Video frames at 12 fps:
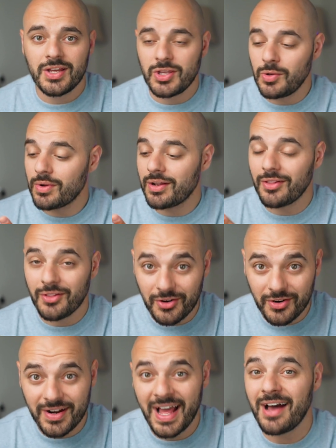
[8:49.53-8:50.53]
You want to
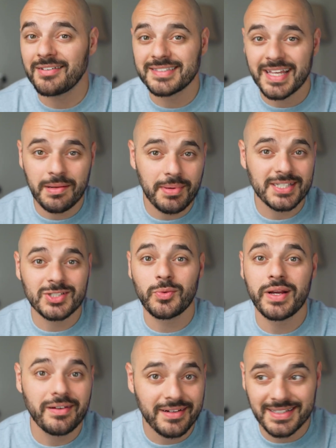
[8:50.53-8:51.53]
learn how database
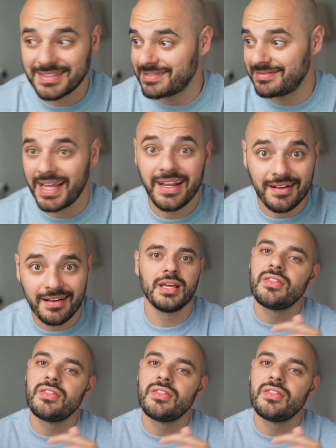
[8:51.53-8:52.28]
queries data.